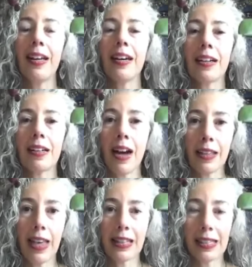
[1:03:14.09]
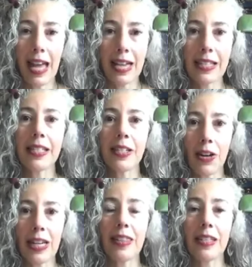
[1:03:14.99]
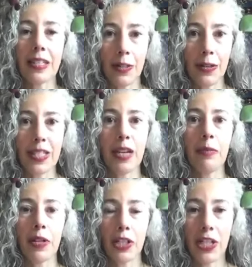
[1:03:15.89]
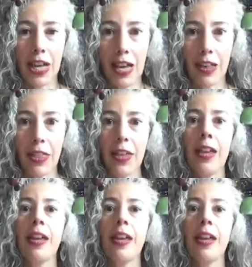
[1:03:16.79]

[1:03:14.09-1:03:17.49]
an online class starting this Thursday, March 8th,